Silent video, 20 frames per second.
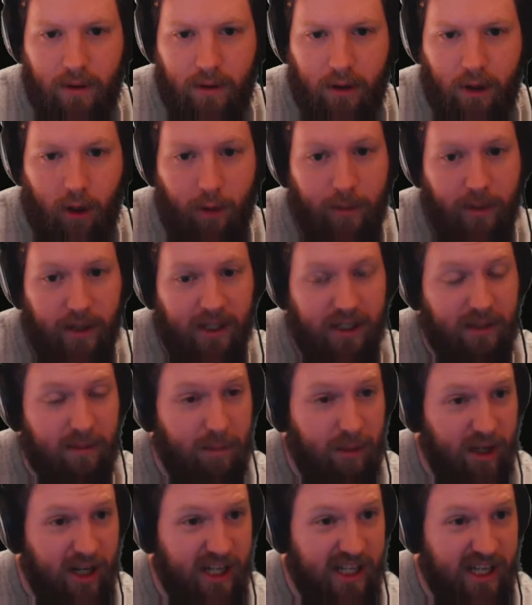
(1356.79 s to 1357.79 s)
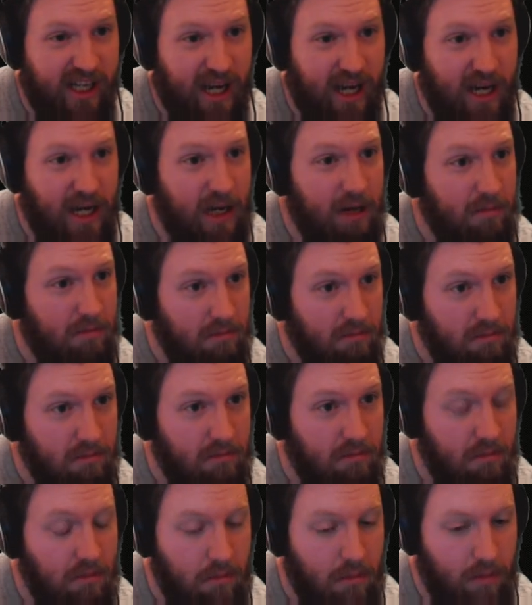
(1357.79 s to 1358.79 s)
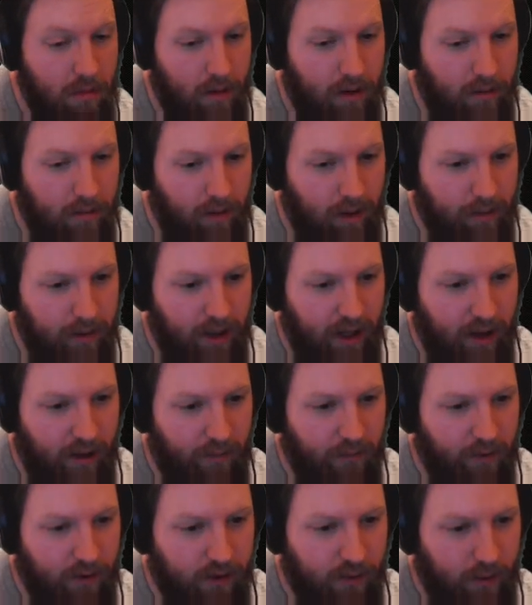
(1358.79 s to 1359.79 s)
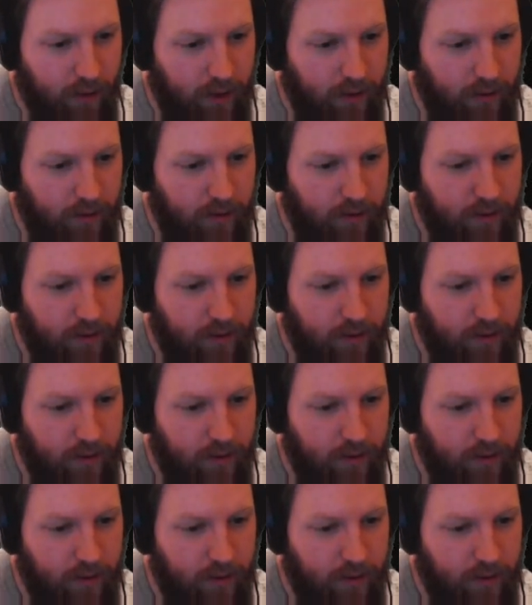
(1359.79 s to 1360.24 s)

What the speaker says: Army experience gain might be helpful as well.